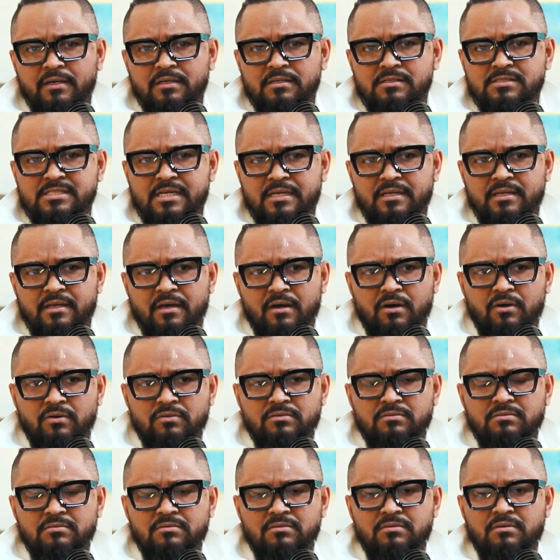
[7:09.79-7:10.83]
sat
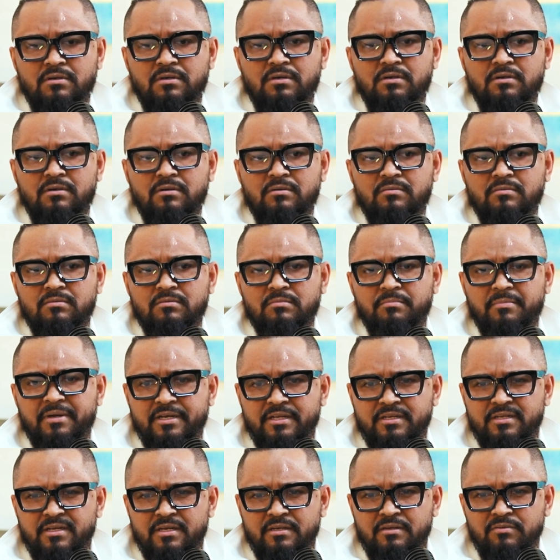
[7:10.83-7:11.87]
down,
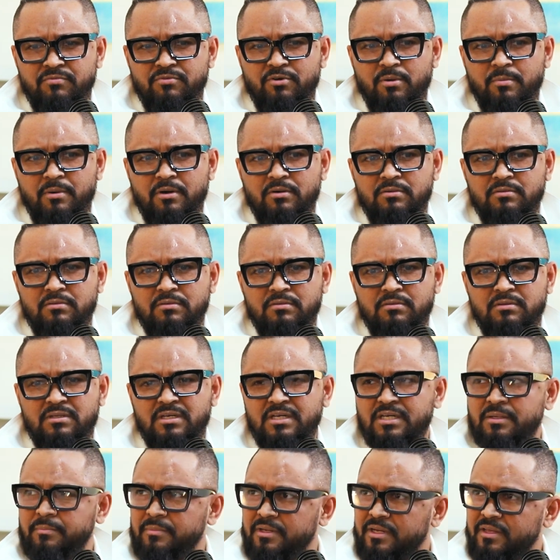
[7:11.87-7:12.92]
meditated for about
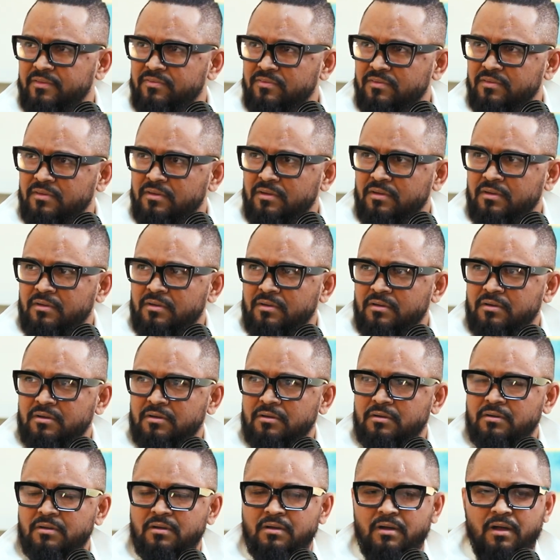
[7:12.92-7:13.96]
30 minutes.
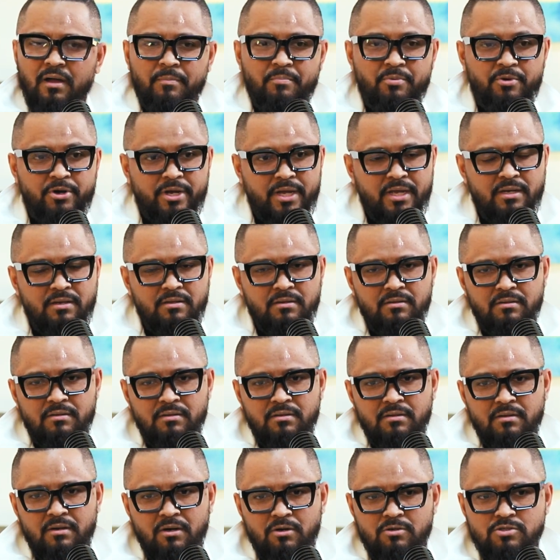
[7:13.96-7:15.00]
I prayed.
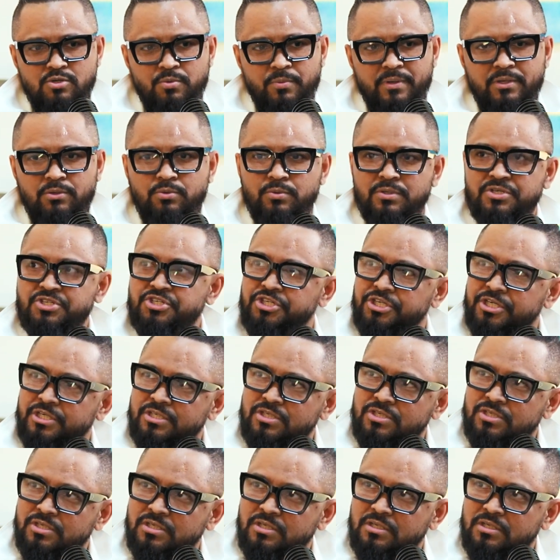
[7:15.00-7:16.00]
I also went to a church.